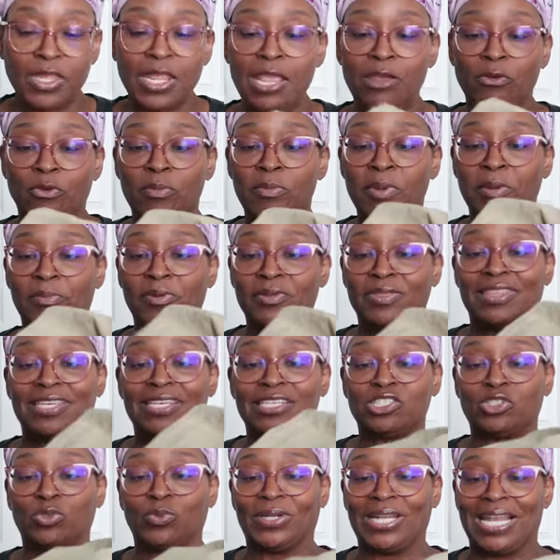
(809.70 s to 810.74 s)
And remember
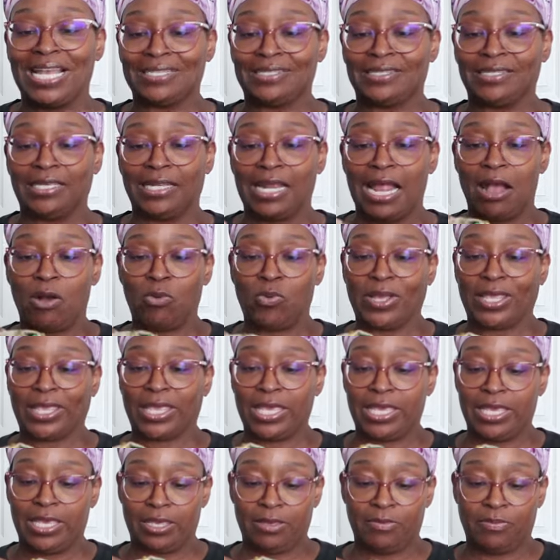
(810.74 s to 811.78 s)
this one I said I would
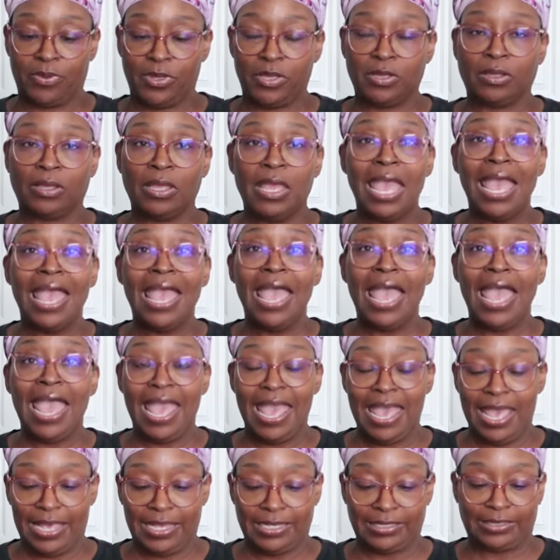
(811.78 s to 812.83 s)
keep
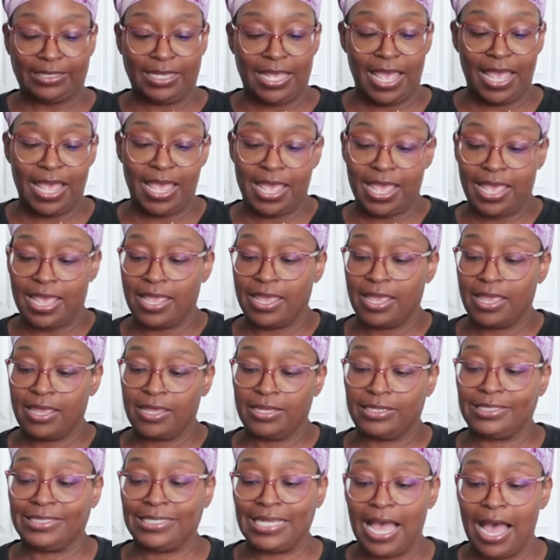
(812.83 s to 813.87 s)
as a
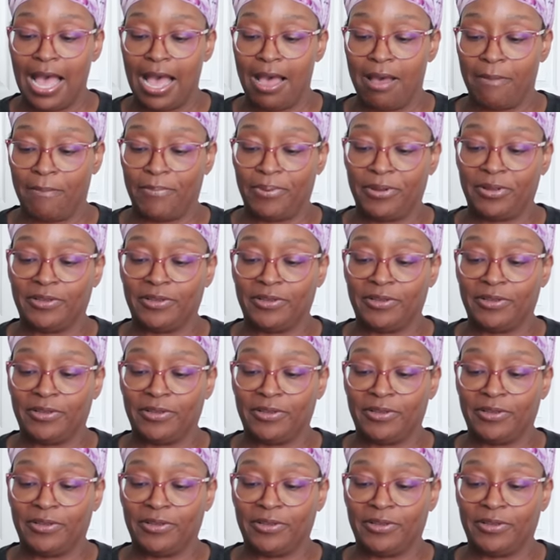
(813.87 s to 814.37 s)
top.